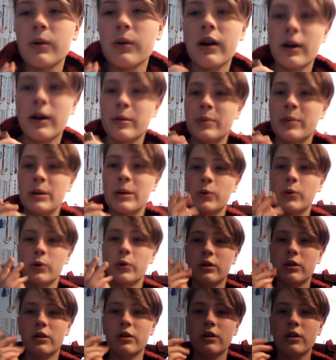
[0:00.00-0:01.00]
So um,
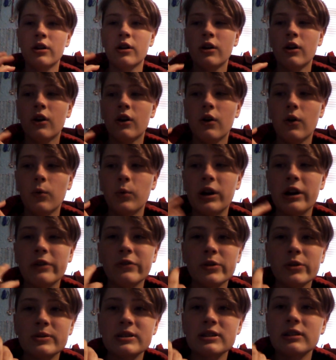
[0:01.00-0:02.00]
I poured
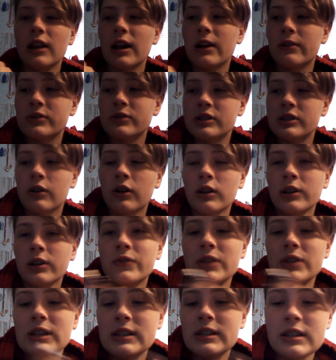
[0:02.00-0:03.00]
whatever was left
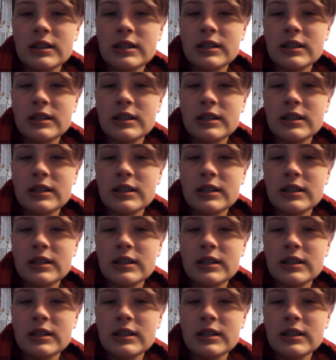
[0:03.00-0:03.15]
in all